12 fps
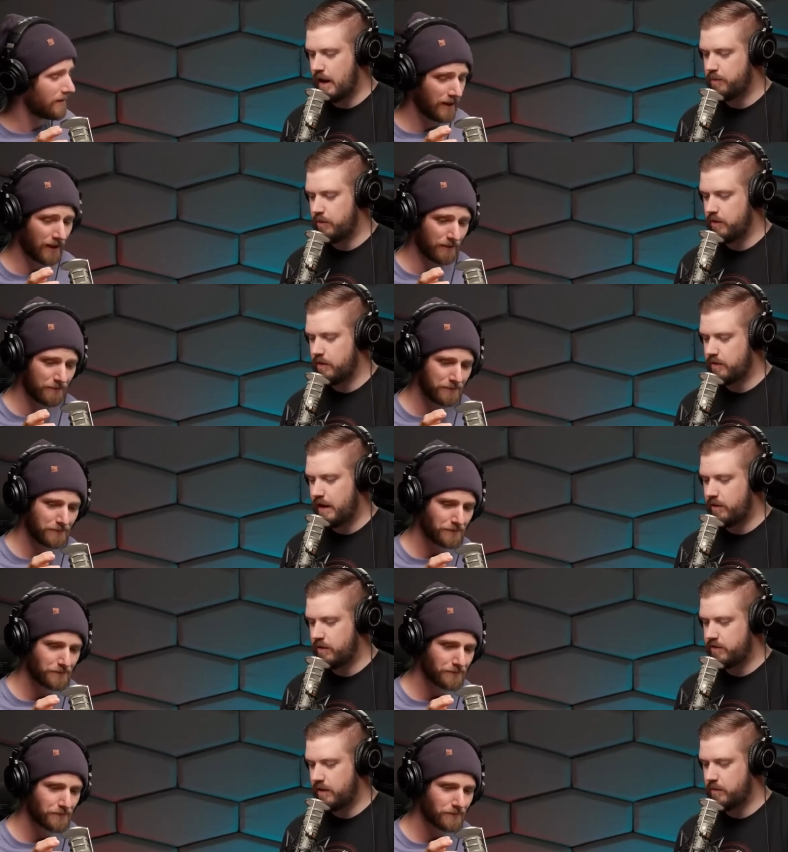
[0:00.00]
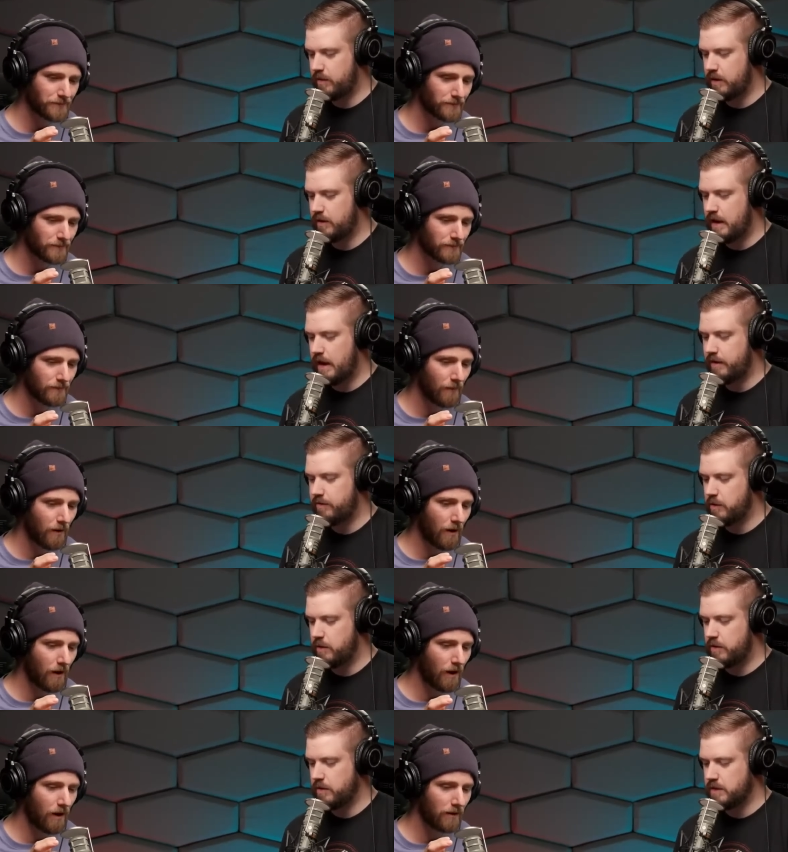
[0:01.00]
Speaker 1: Apple yeah. is now assembling the
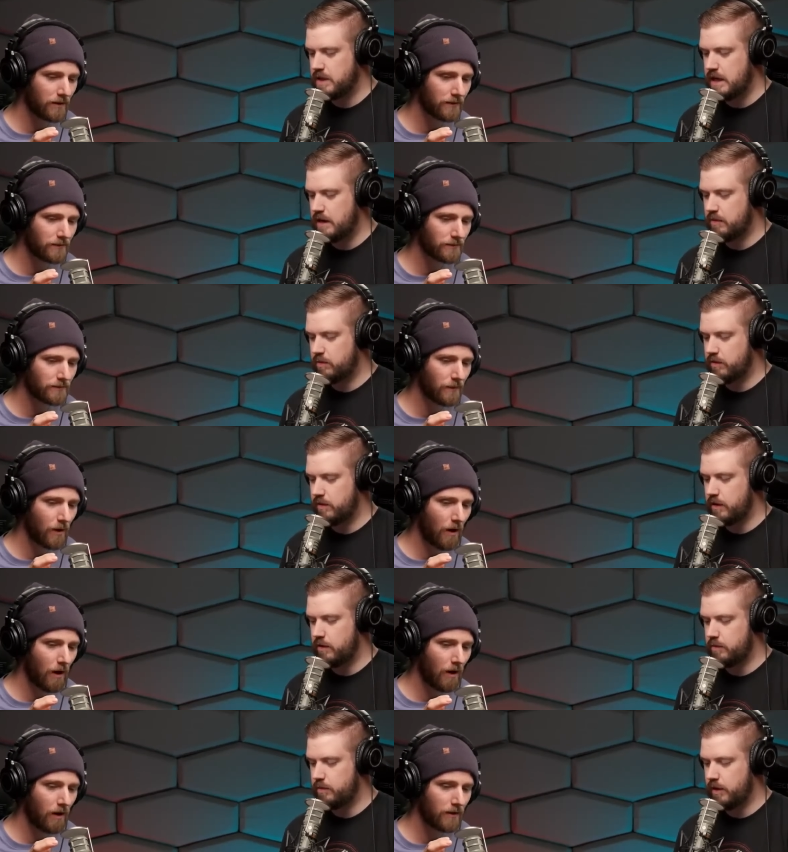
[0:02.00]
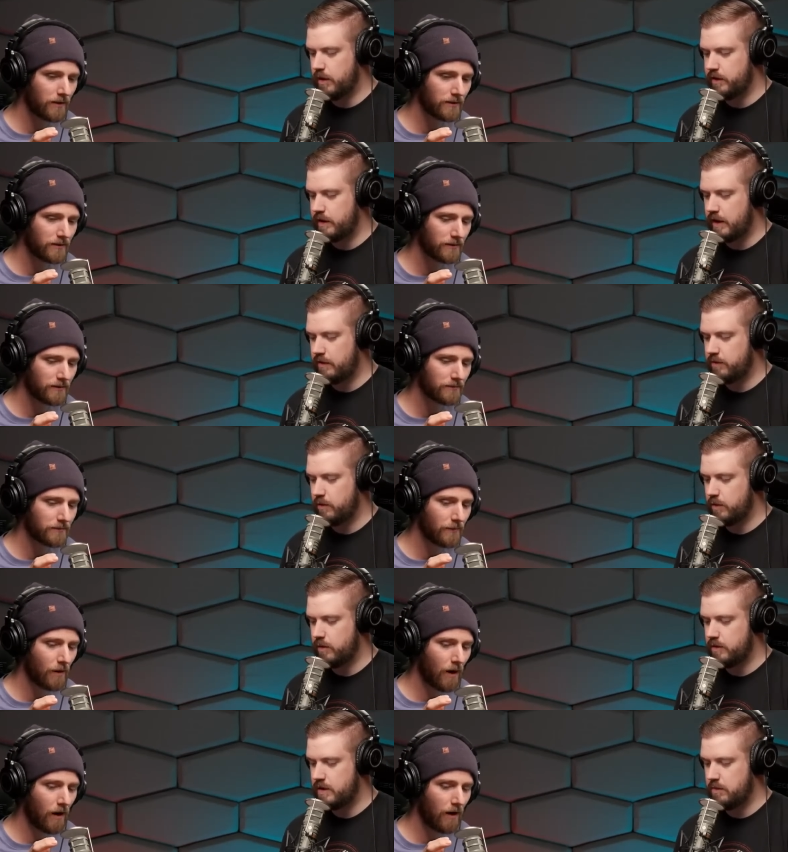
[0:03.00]
iPhone 13 in Brazil, but not the iPhone
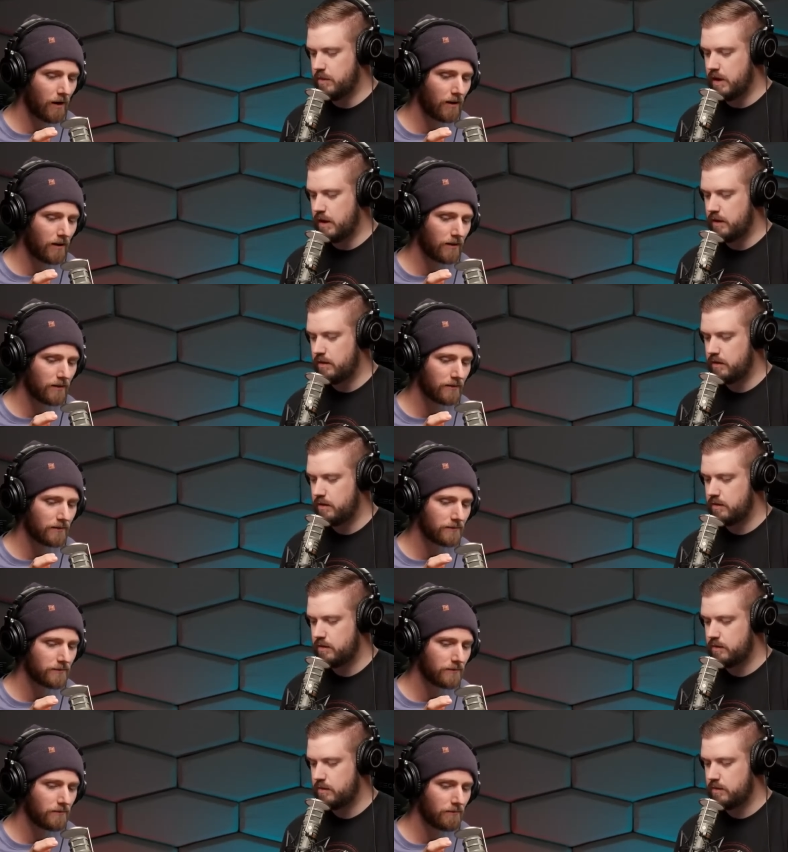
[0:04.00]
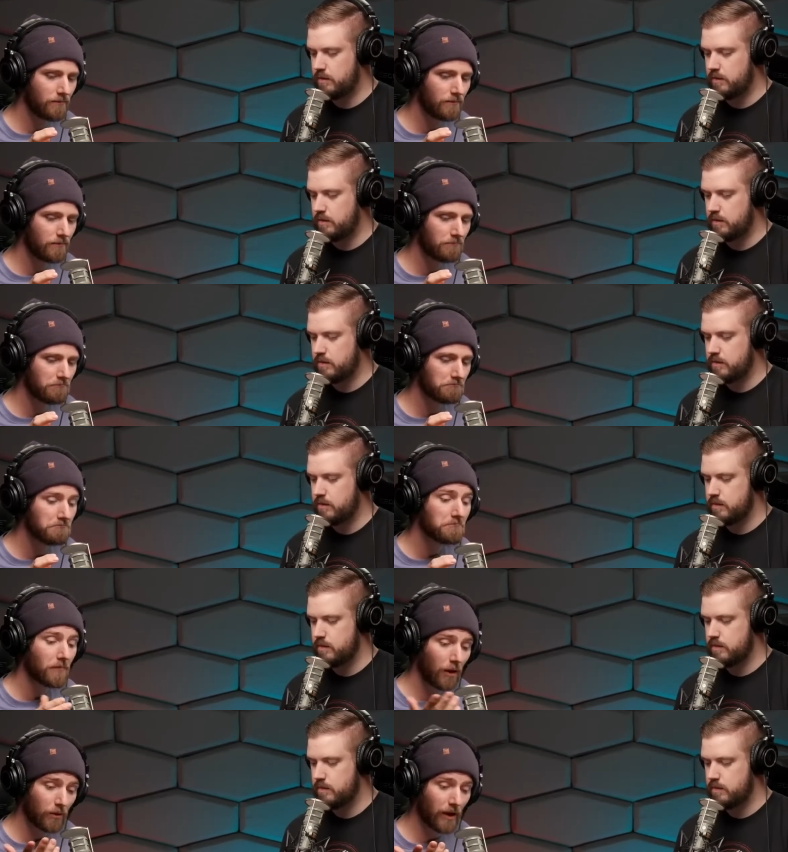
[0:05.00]
13 Mini.
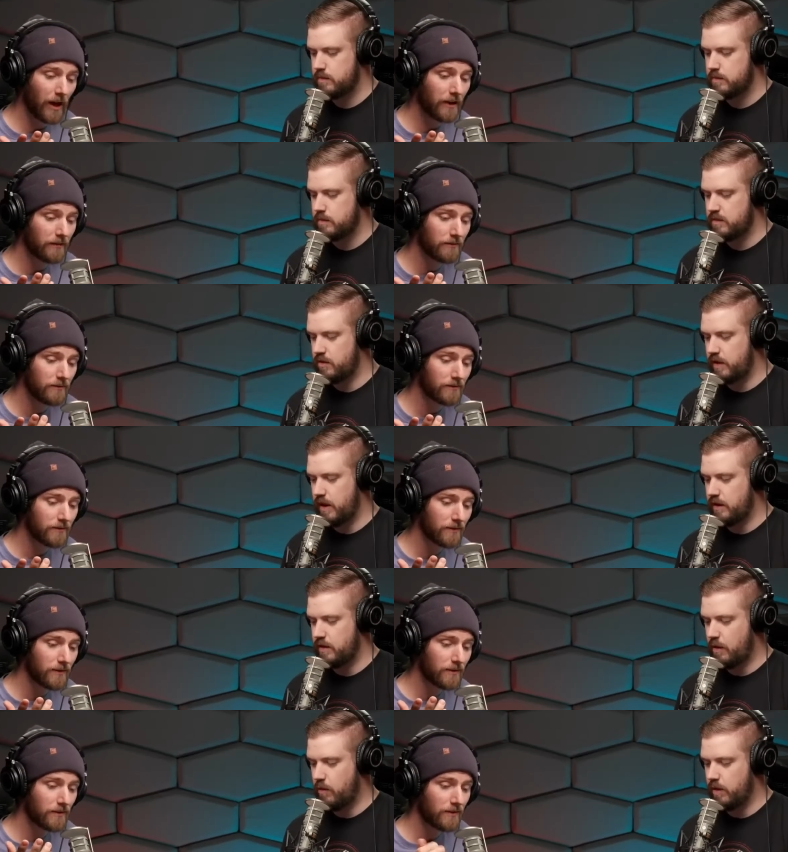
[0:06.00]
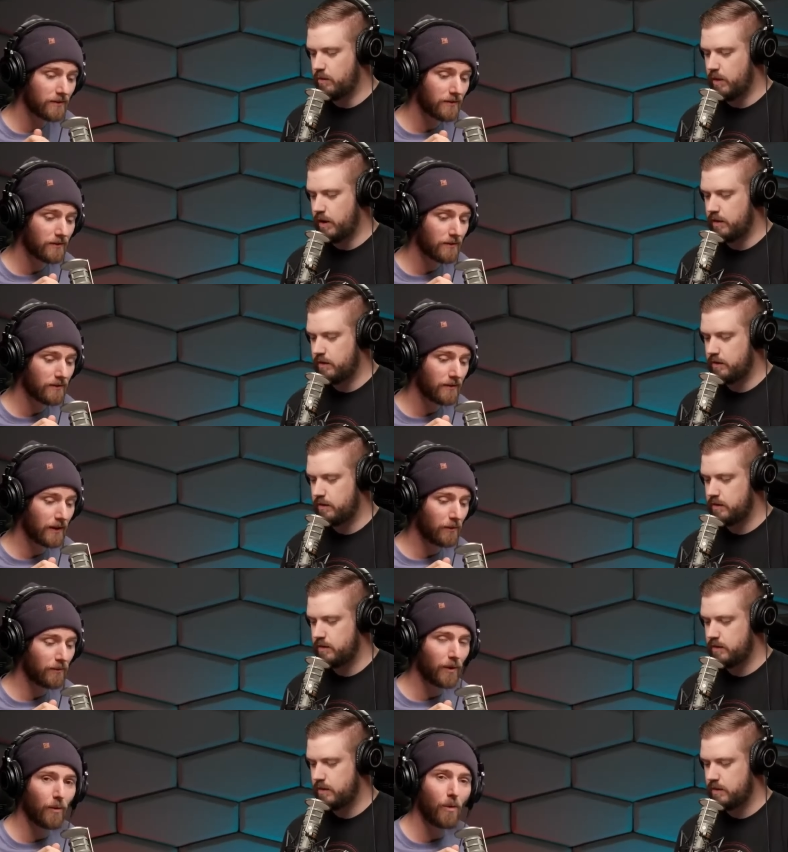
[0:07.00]
Speaker 2: Okay. So they they won one. They you
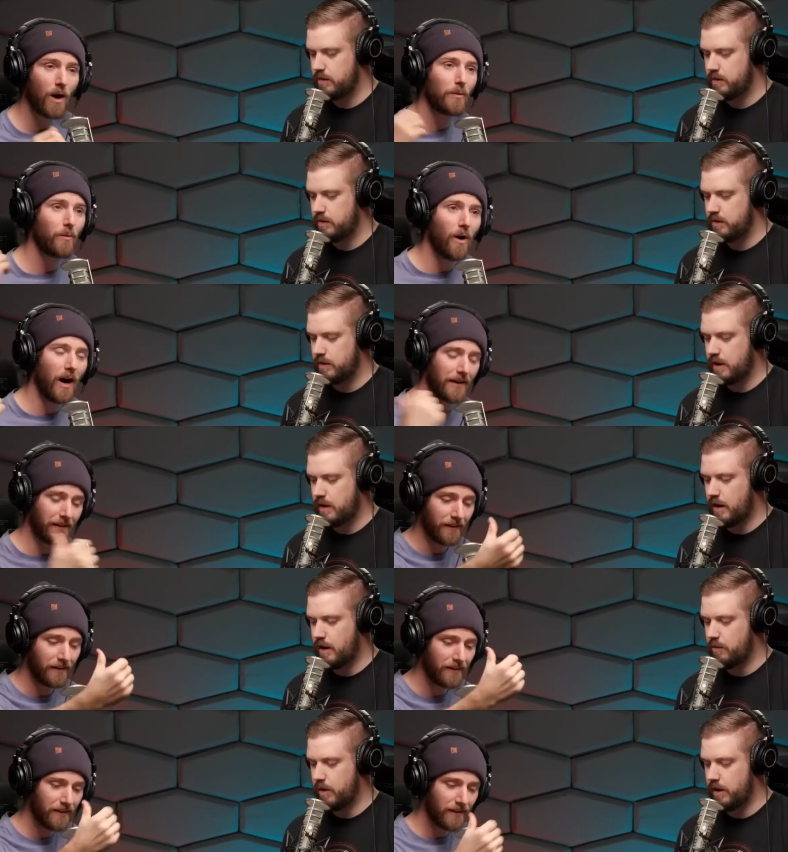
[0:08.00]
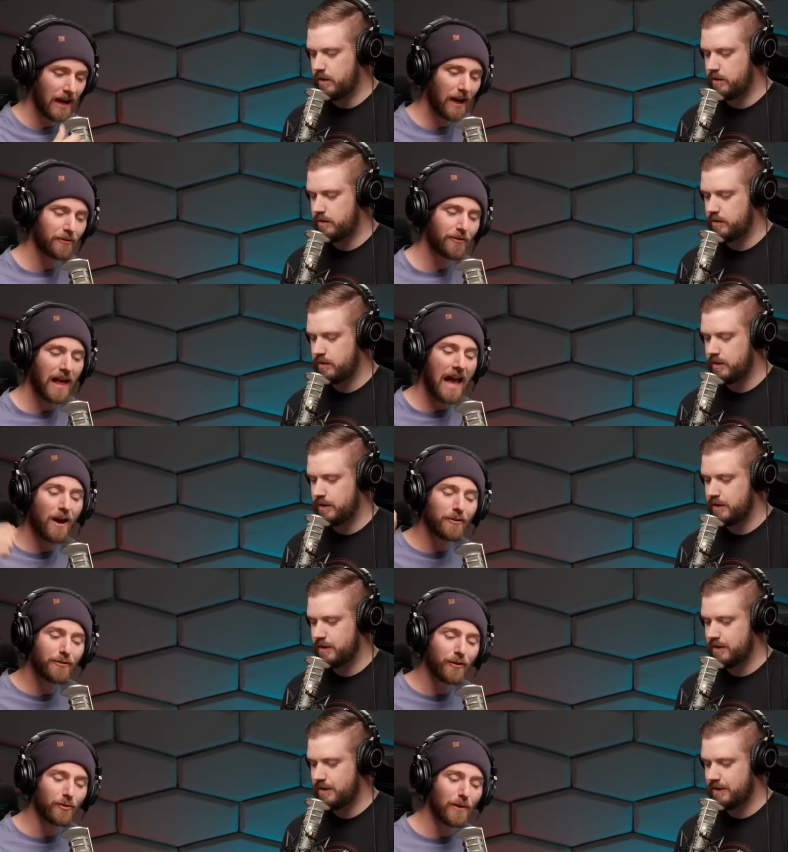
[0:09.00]
know, won one. They got one. How's the
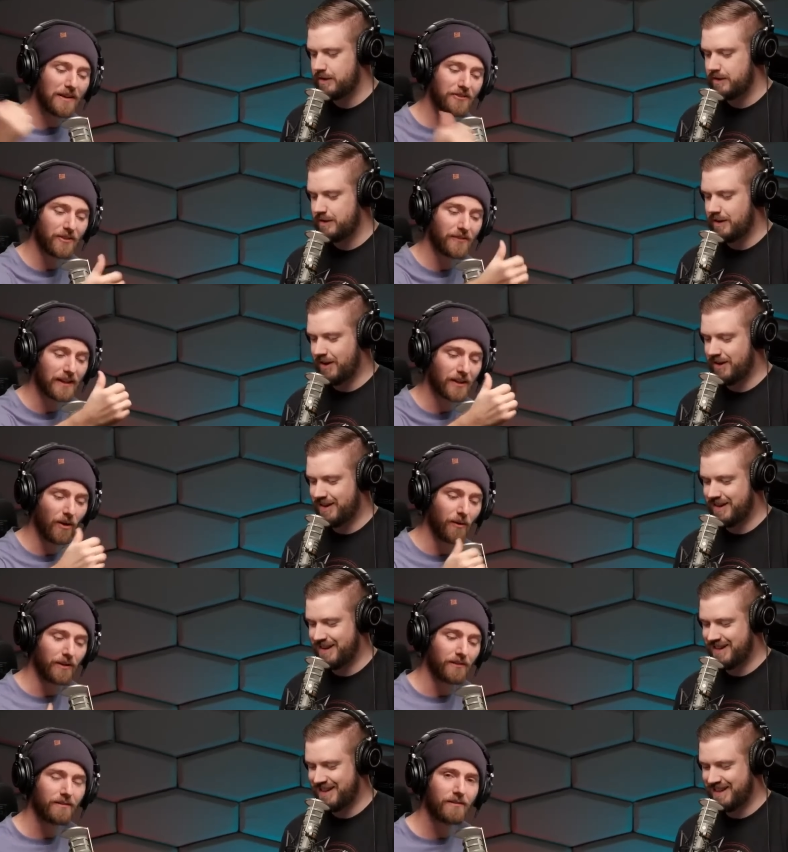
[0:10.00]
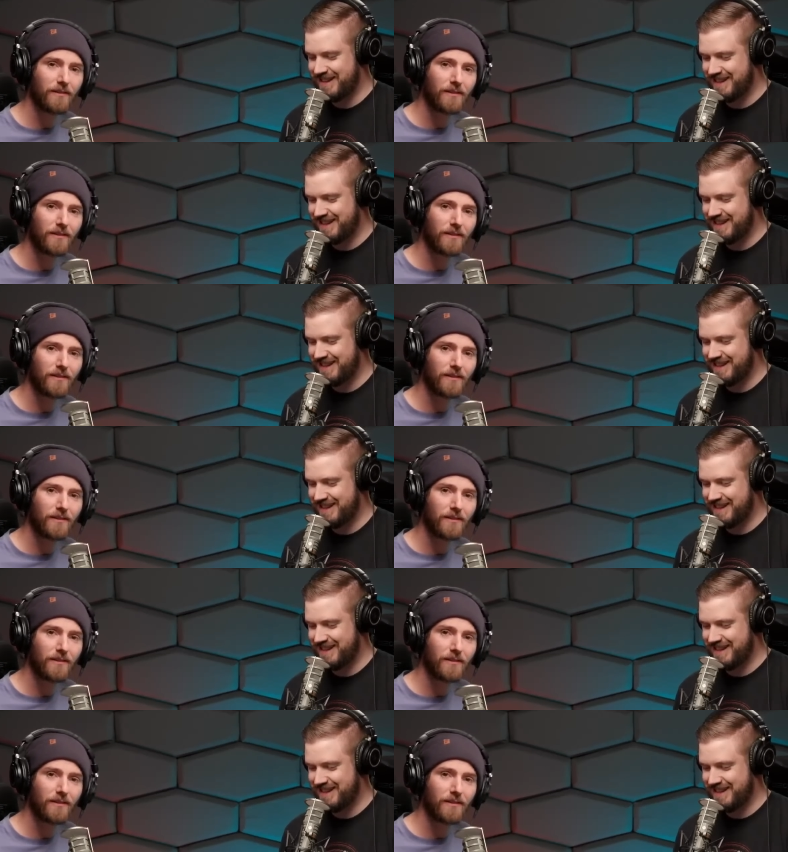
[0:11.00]
how's the rest of it going?